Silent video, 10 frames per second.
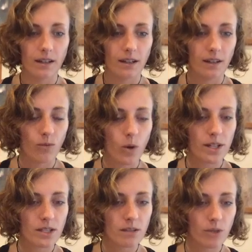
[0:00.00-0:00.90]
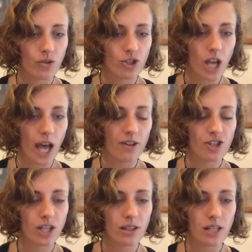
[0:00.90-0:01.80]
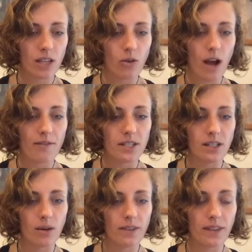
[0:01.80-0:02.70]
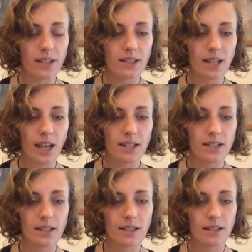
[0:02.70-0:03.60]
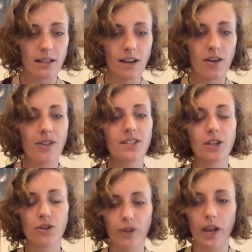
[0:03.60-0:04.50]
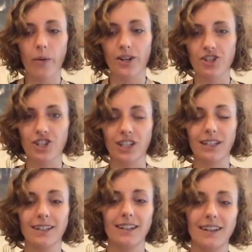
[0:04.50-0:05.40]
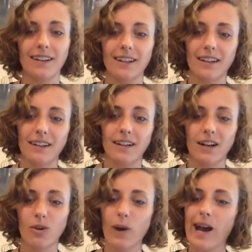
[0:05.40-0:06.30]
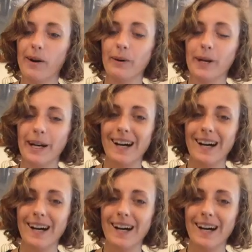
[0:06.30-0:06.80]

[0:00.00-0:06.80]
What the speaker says: What's the most challenging thing you have to deal with as a scientist? Oh, that's a great question. Oh, wow.